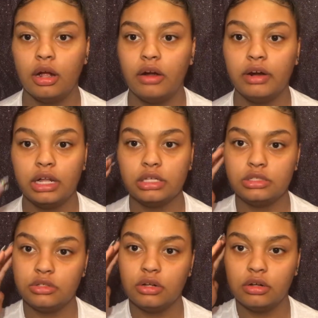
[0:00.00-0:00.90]
Alright,
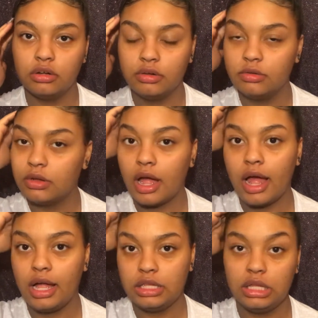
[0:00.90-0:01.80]
so
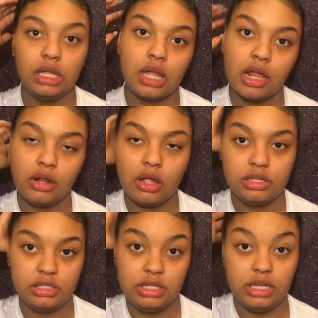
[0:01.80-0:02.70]
I think I
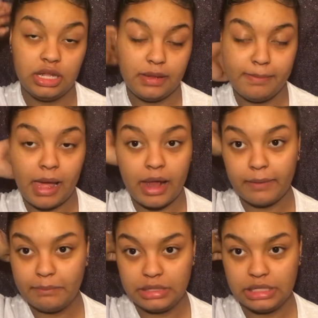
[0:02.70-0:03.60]
lost the
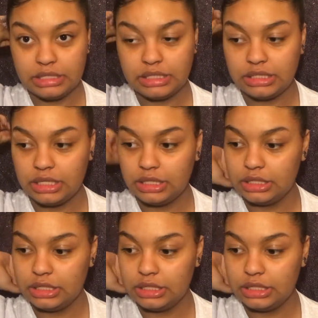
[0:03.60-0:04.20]
bottom piece